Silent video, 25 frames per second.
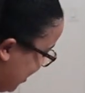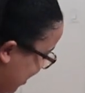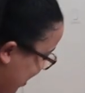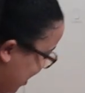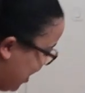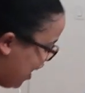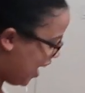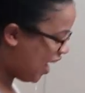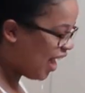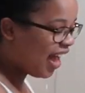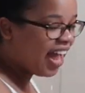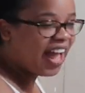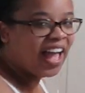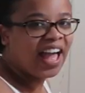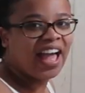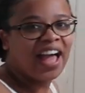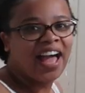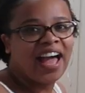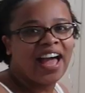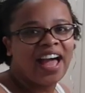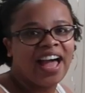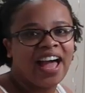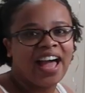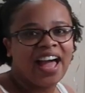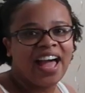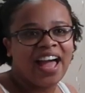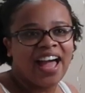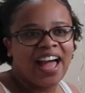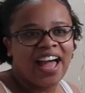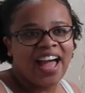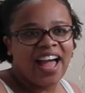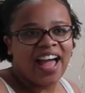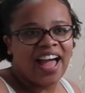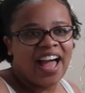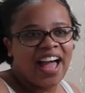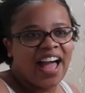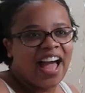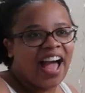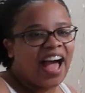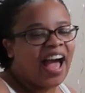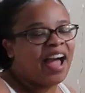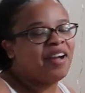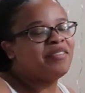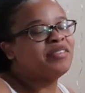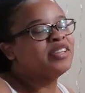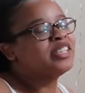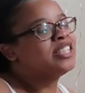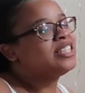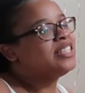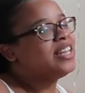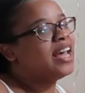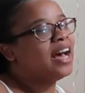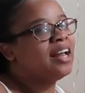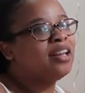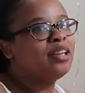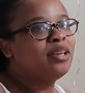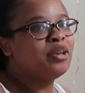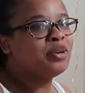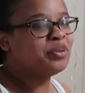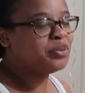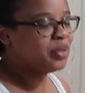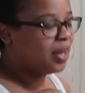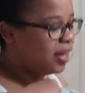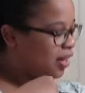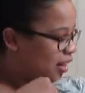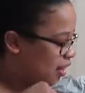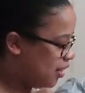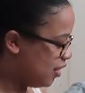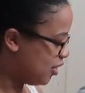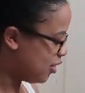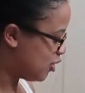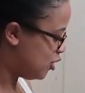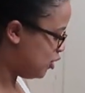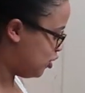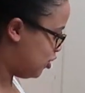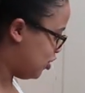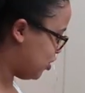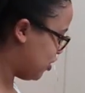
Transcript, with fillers: thing, I'm like, yo, why I look so strange? I was telling you. But I wanted it